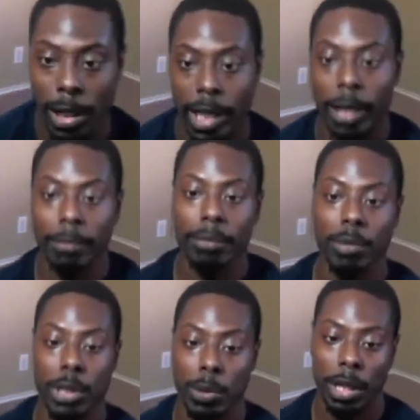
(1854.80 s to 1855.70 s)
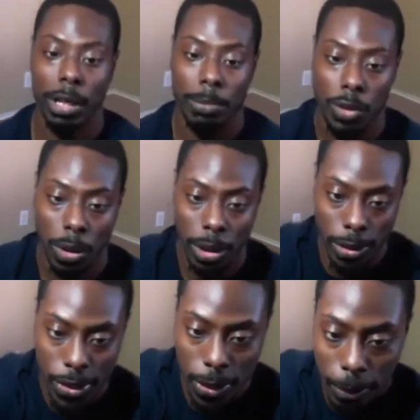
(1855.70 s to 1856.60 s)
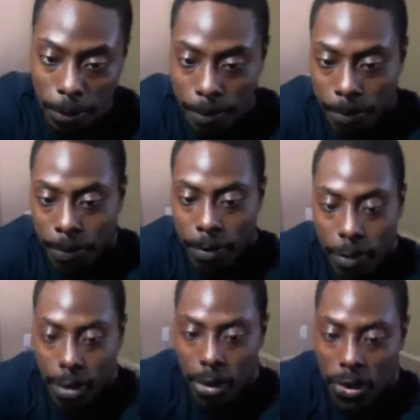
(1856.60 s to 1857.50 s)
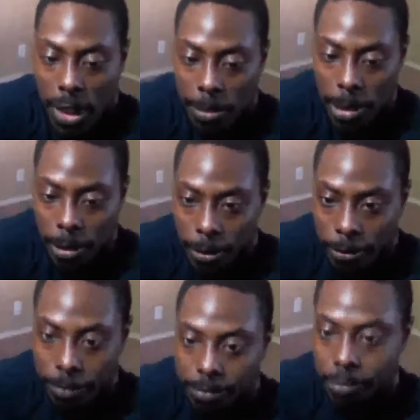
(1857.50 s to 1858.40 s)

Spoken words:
workout when you want to come join us. So just let me know.